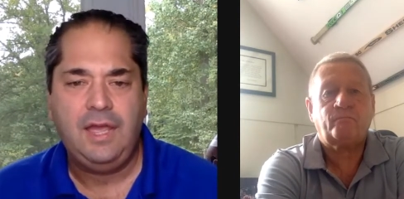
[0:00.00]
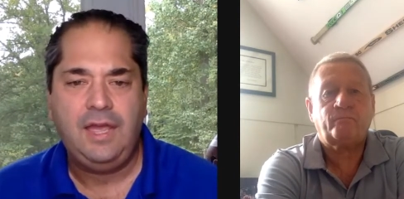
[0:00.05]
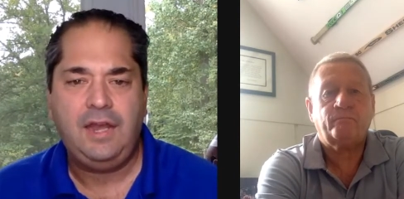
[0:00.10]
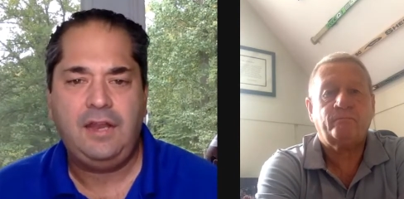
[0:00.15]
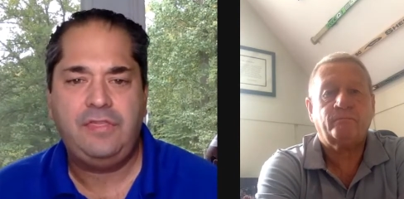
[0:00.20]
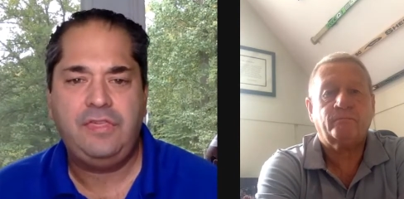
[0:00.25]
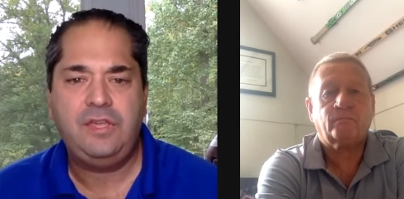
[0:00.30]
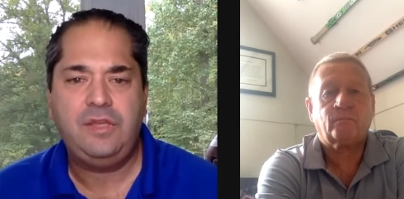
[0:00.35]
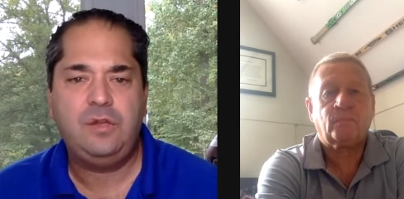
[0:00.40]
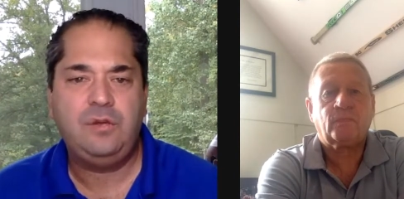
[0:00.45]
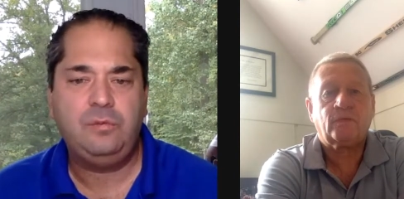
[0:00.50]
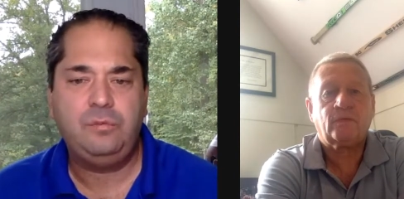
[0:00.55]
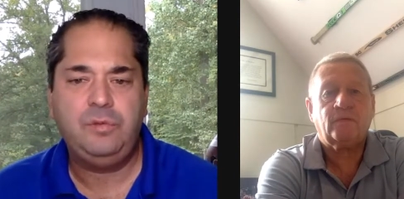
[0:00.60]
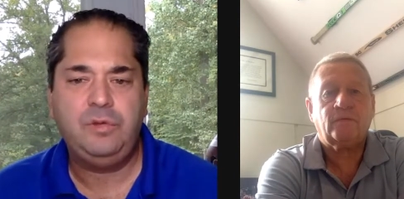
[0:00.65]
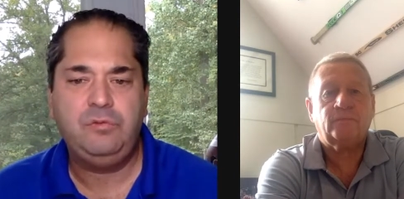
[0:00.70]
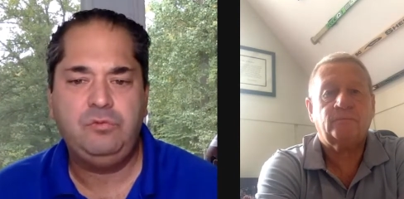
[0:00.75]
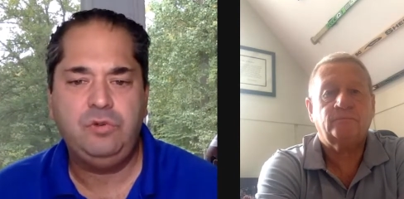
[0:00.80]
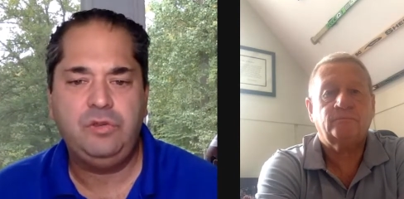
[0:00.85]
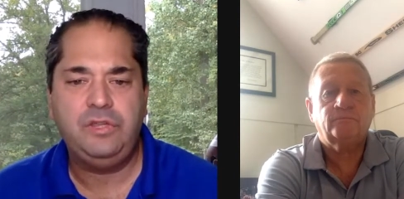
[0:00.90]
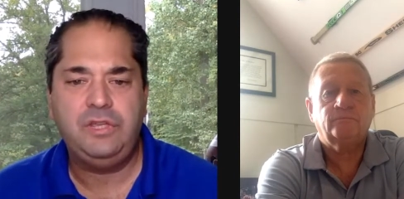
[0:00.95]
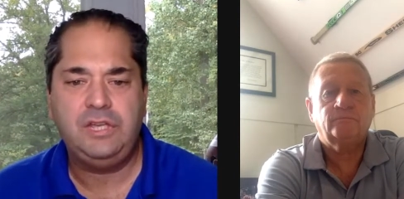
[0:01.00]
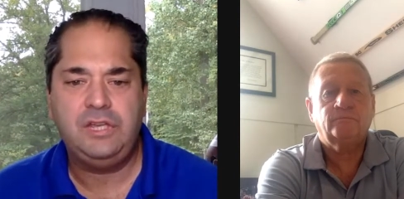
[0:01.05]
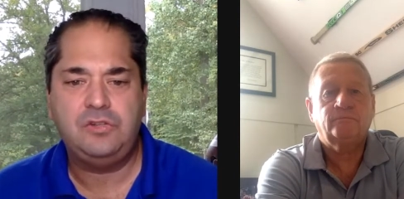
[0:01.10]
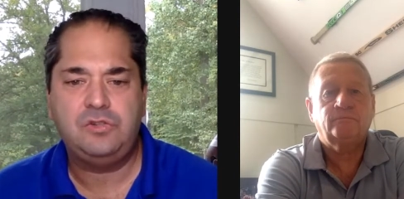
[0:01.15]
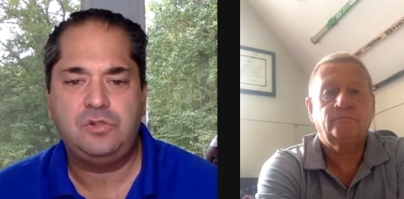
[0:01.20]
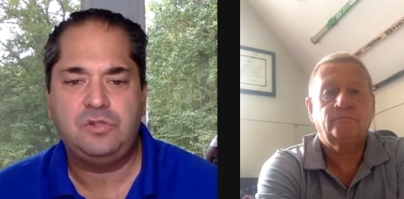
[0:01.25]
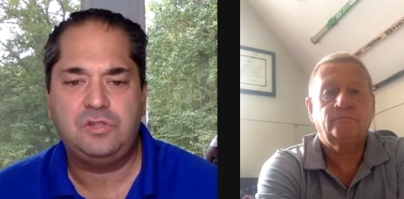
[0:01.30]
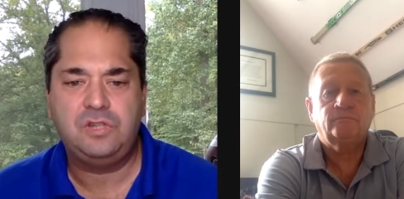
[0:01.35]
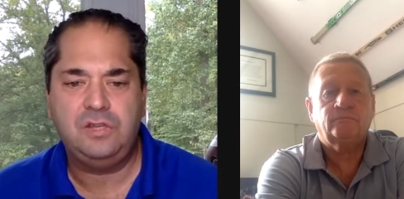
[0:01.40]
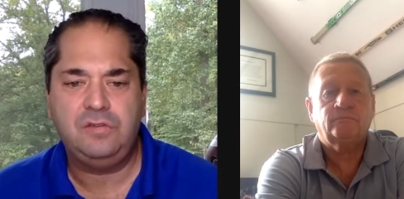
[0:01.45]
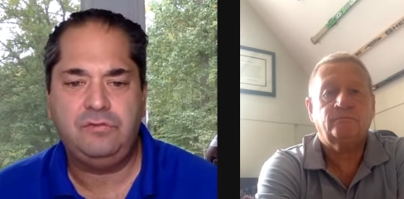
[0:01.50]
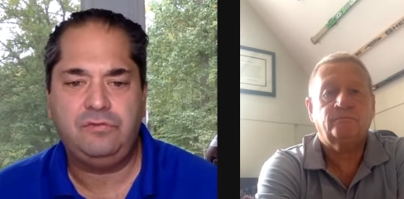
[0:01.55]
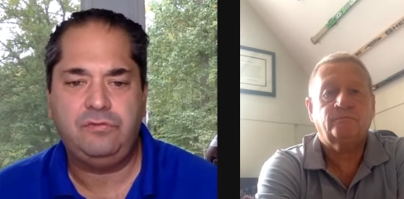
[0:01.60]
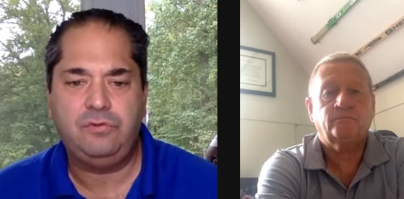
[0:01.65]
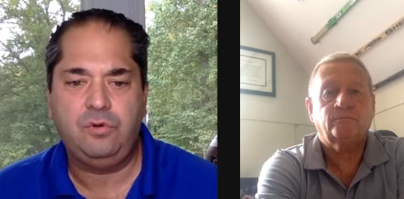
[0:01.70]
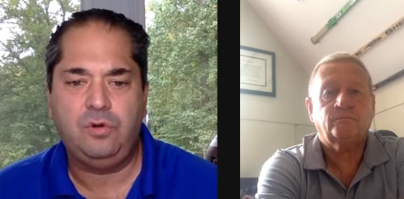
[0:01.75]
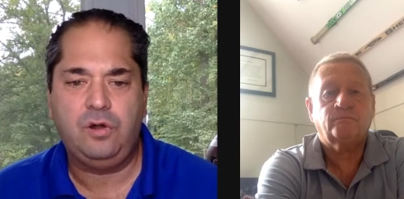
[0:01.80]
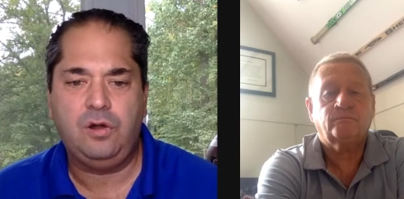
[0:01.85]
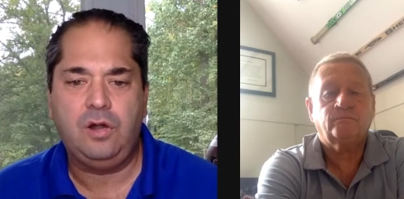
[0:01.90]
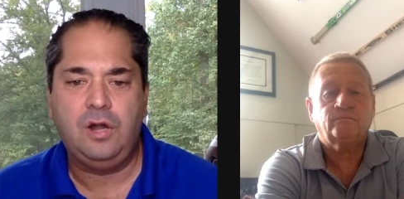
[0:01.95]
Speaker 1: and I think it'll be really interesting
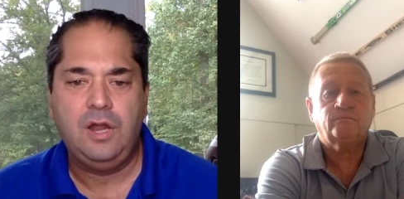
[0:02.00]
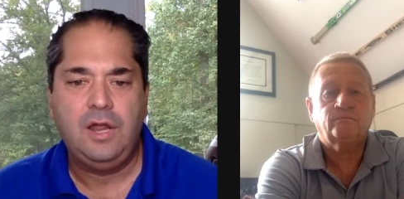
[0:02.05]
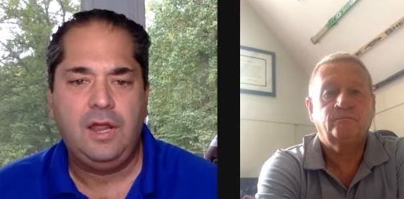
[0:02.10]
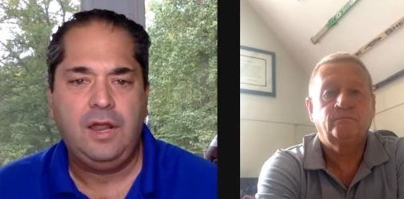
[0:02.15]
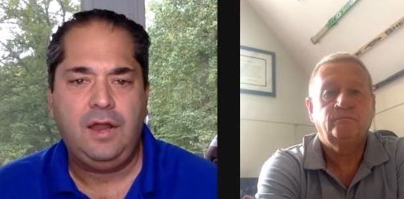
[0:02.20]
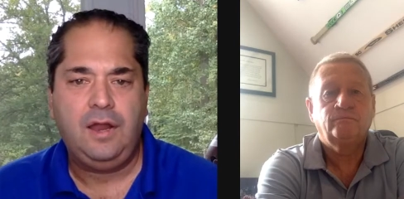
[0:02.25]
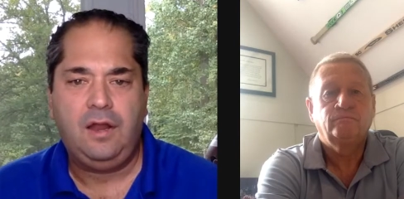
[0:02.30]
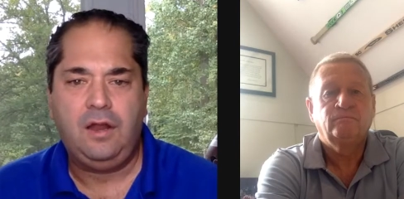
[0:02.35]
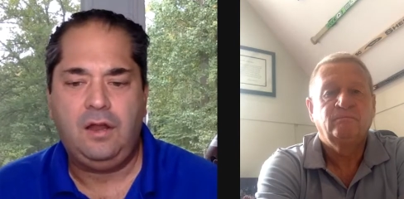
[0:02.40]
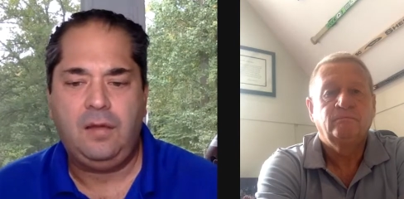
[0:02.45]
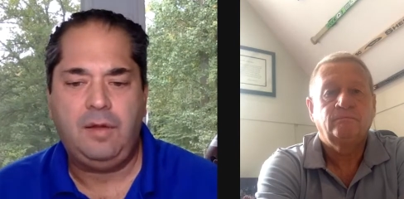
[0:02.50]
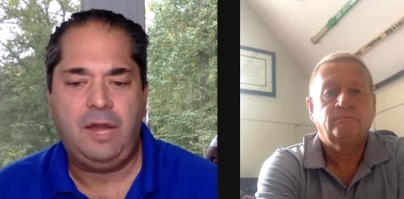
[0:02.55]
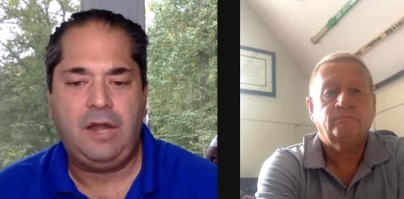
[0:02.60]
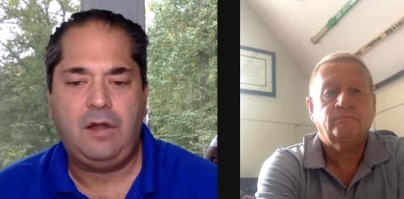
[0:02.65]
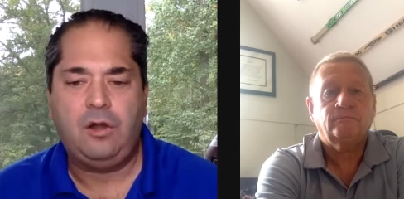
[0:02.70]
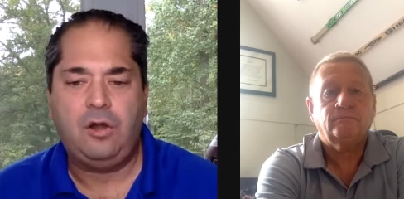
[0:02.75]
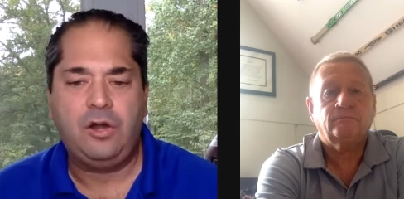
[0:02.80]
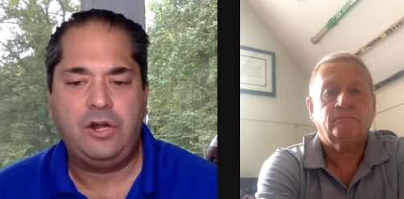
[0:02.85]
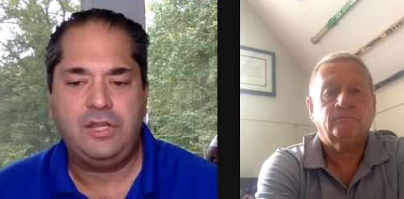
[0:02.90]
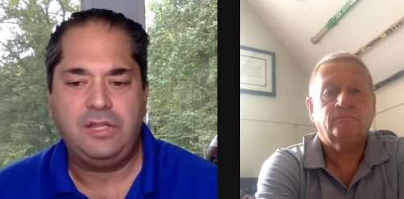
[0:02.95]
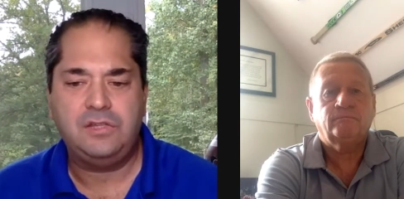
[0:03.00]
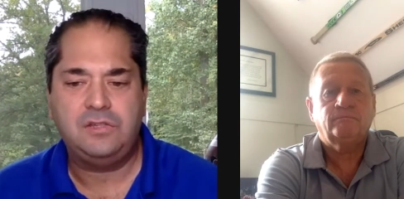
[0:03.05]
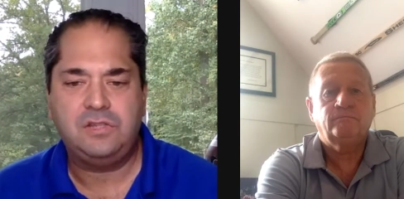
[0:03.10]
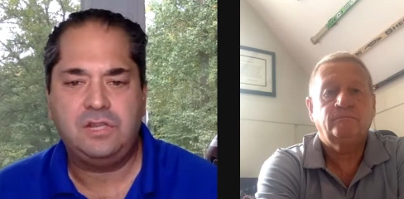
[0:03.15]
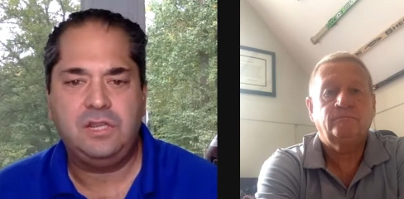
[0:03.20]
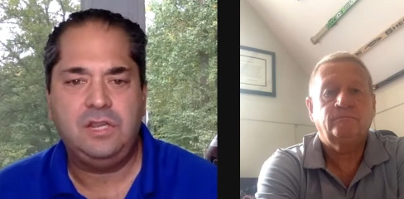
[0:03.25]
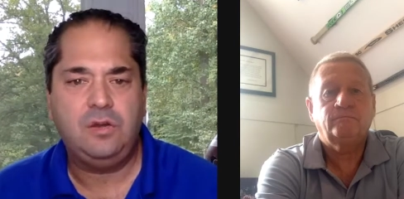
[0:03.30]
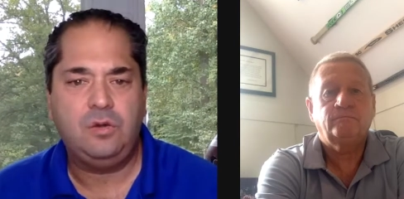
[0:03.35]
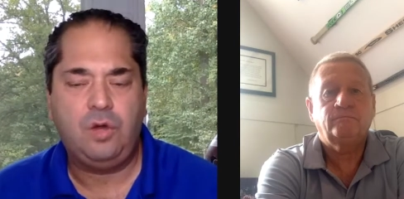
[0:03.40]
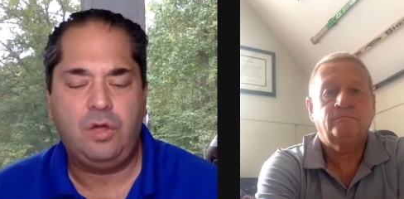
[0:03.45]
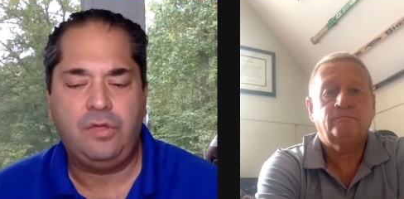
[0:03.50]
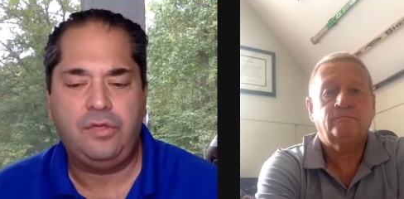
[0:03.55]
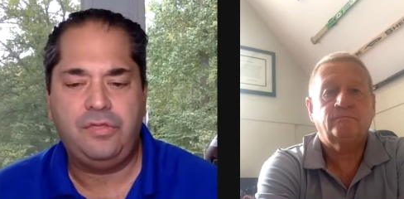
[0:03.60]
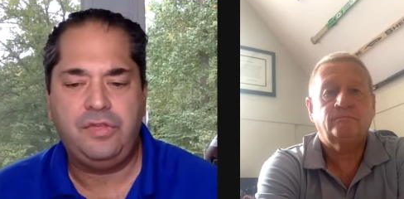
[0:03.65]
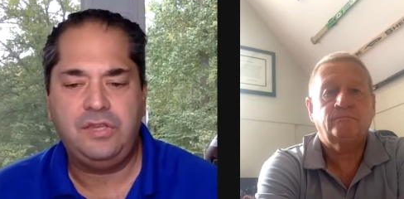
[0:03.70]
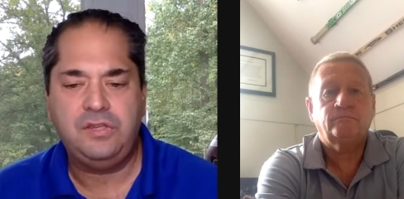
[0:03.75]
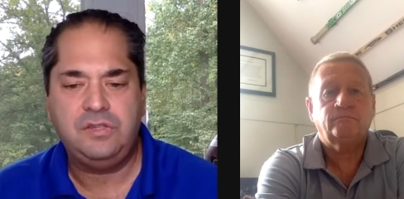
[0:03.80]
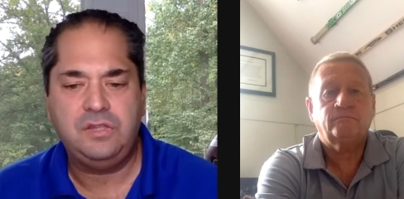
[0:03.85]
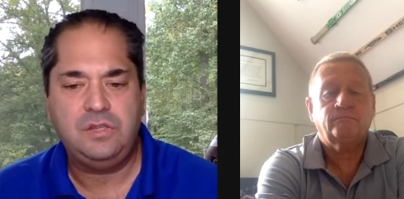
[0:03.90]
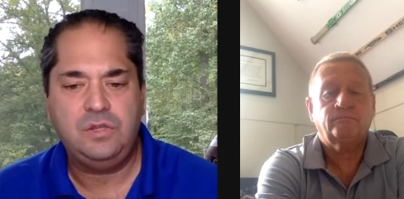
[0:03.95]
for uh, our audience to hear all the
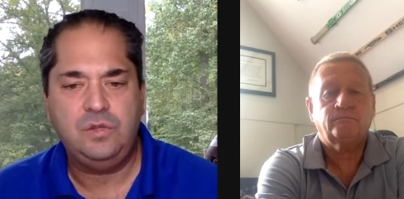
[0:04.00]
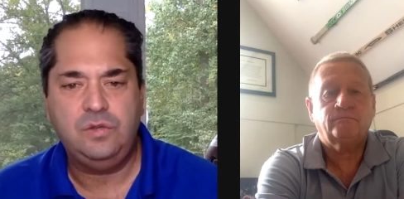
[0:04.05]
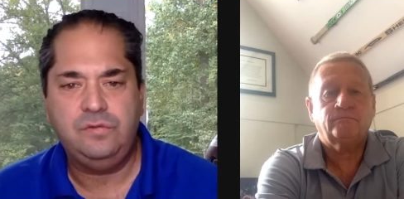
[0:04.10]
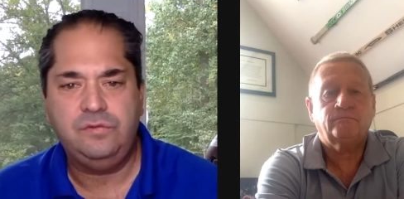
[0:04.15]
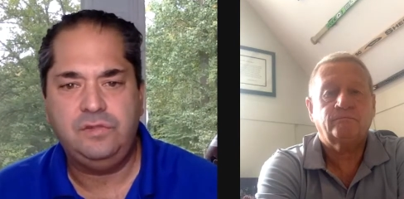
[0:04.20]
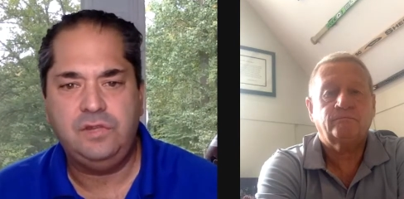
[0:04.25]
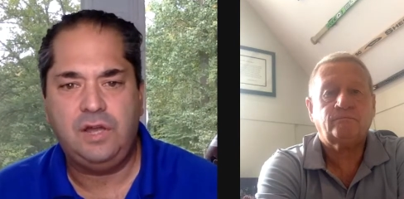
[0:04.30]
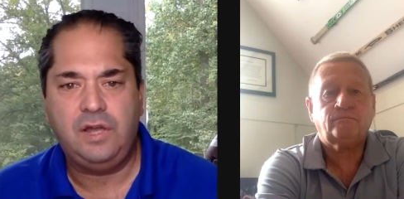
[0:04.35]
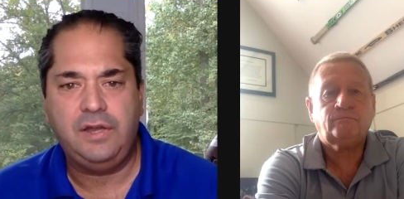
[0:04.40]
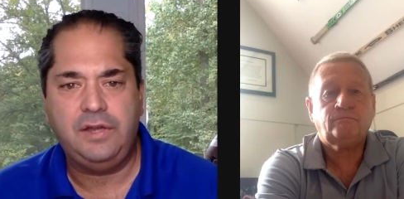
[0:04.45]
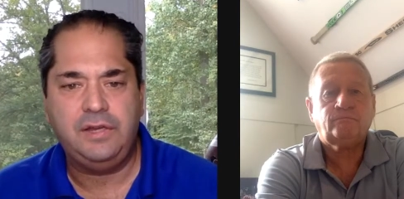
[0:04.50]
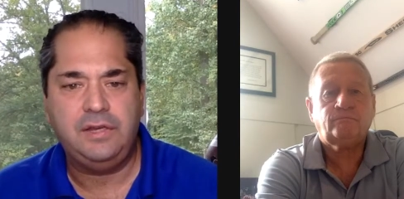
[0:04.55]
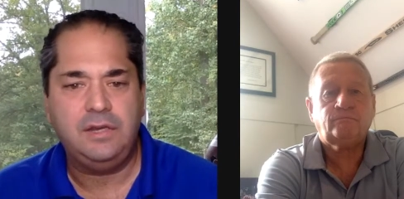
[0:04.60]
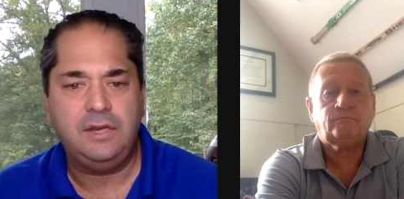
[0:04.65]
things that you've done.